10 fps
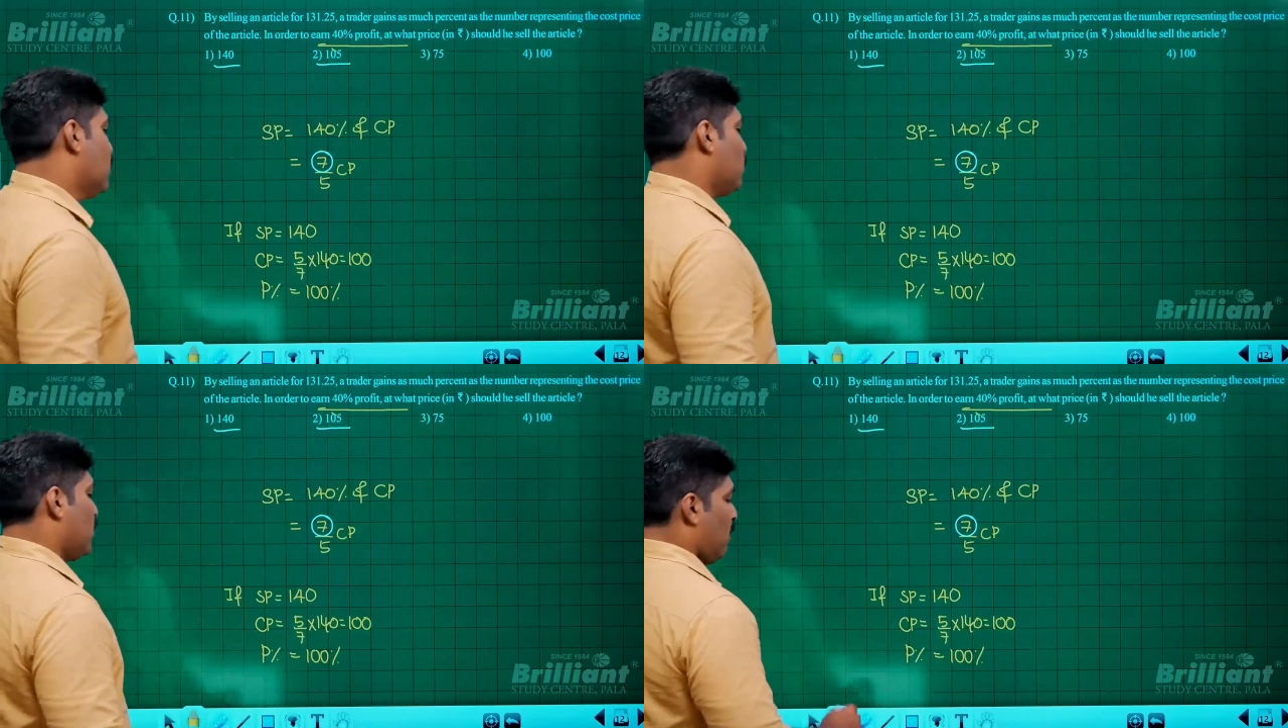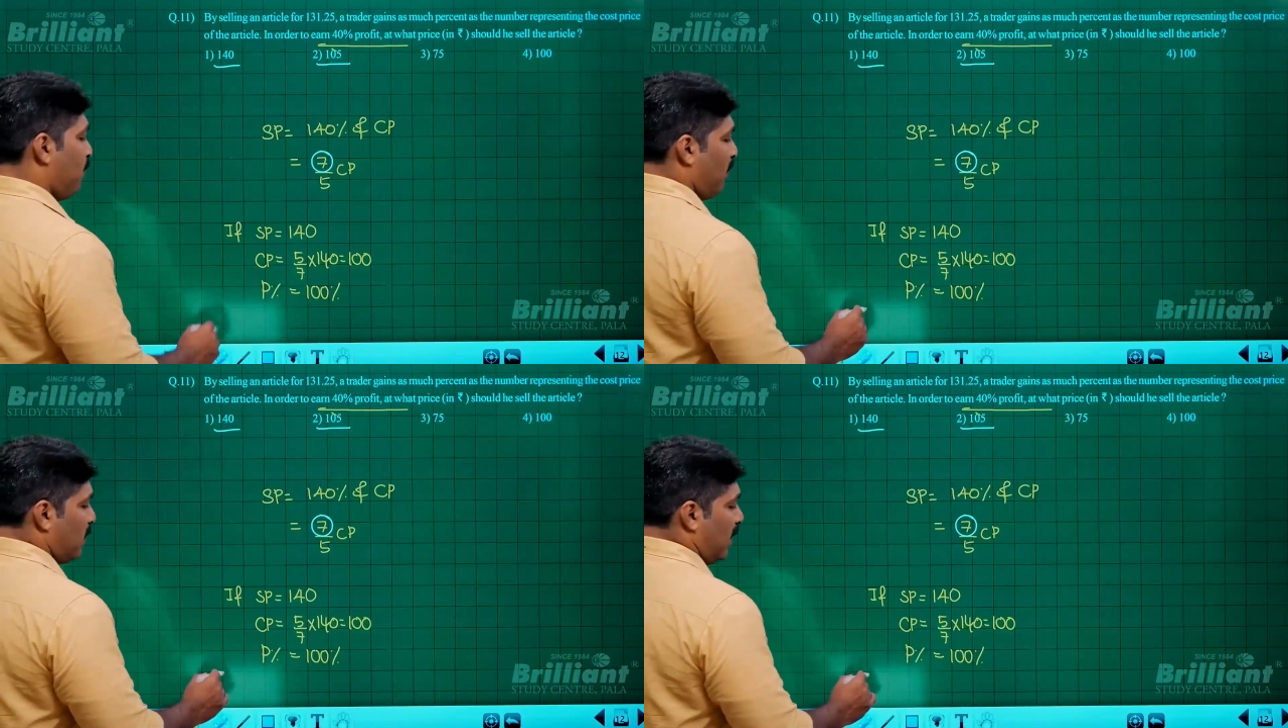So
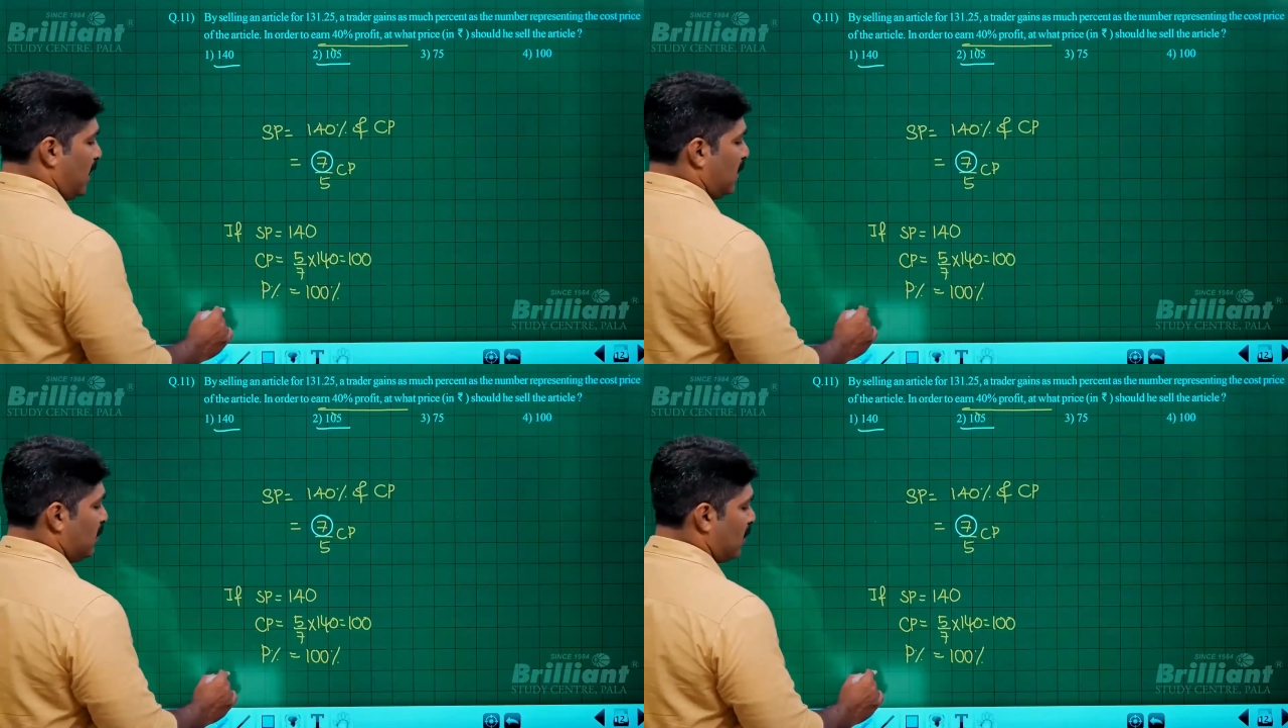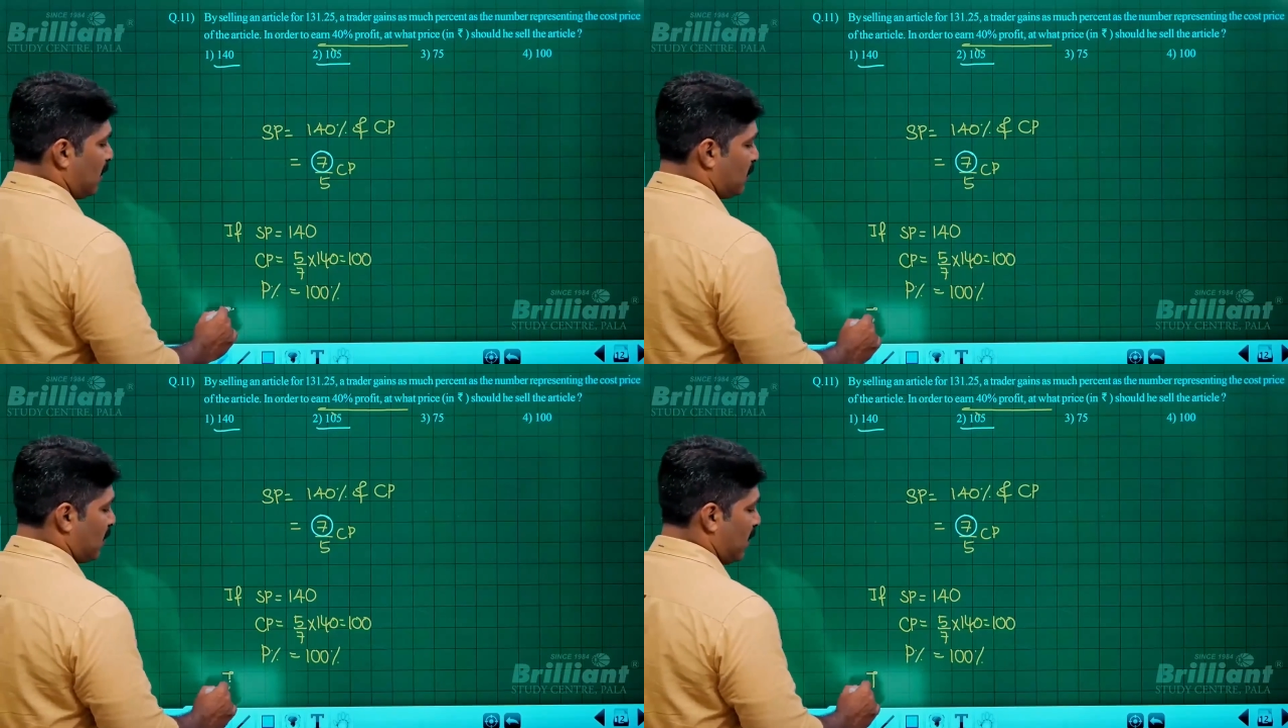therefore, the
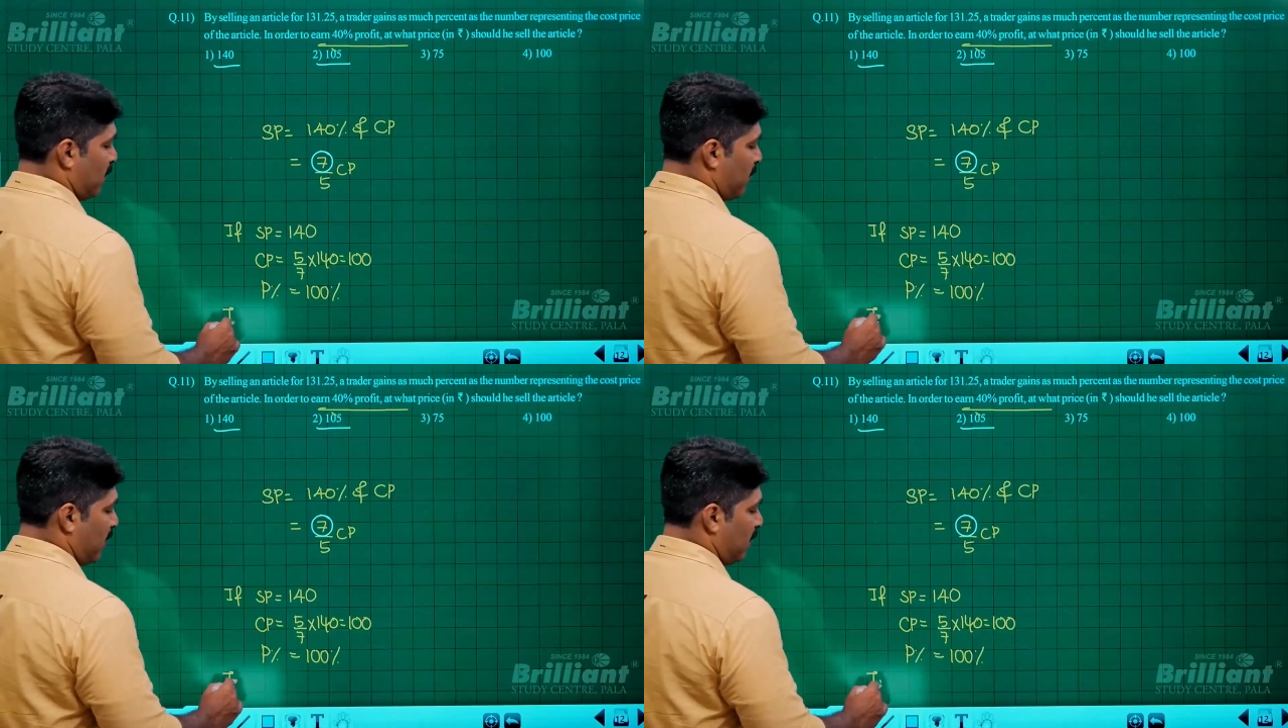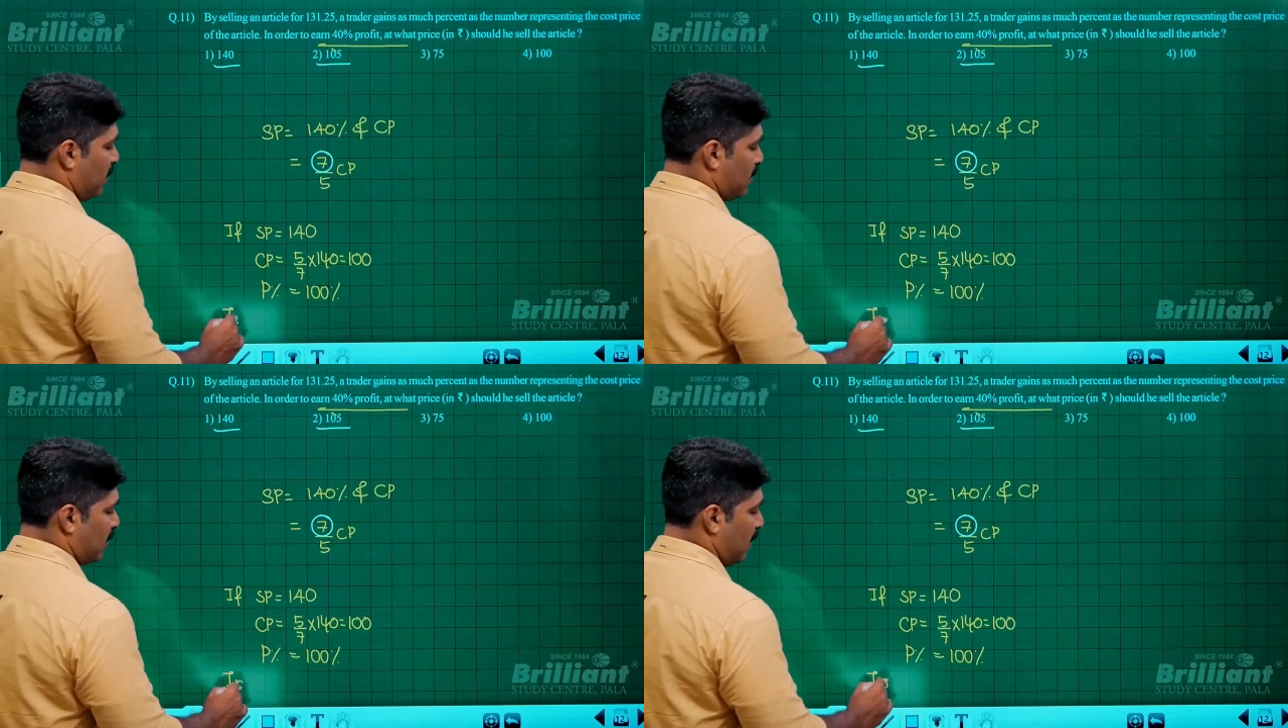initial selling
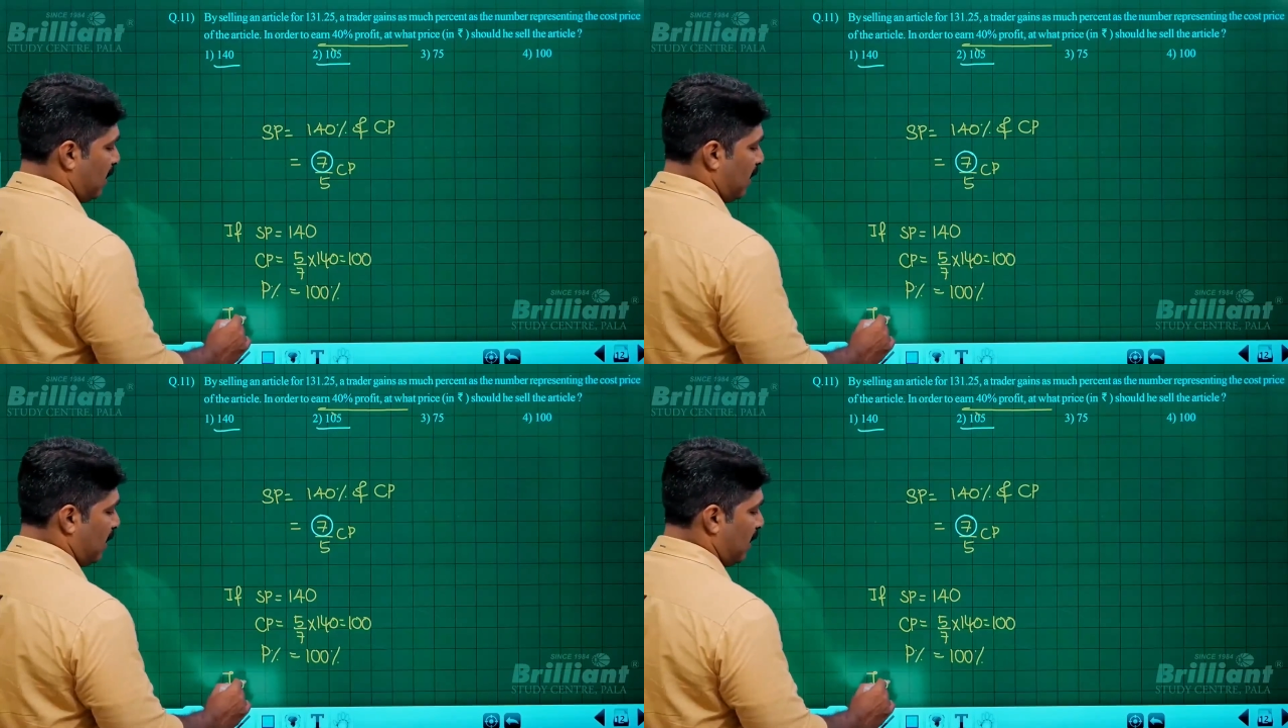price,